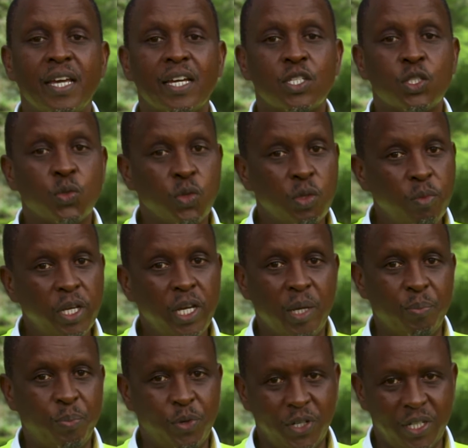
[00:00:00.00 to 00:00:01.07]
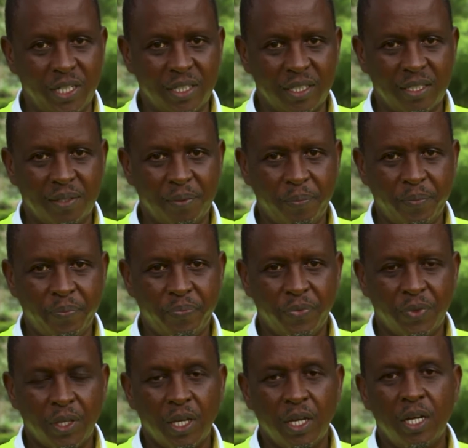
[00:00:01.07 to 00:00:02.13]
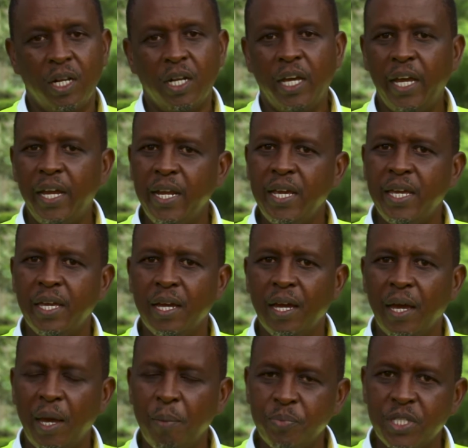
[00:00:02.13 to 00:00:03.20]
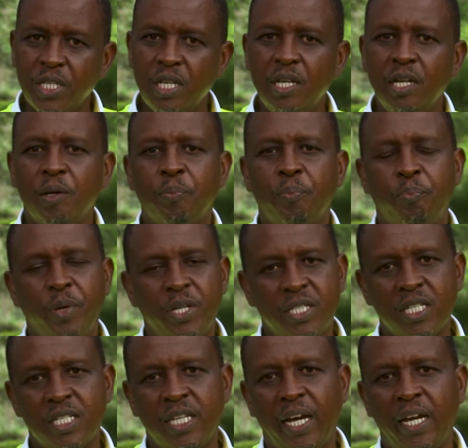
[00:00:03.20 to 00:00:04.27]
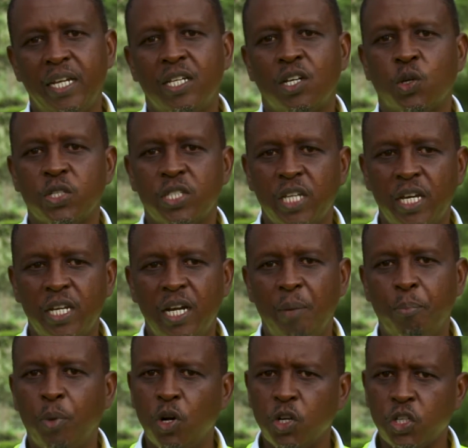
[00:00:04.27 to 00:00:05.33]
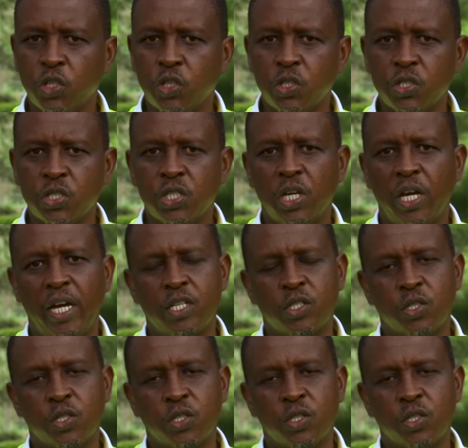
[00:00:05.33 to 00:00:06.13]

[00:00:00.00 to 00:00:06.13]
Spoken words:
extremely important. Any empty pesticide container, bottles, and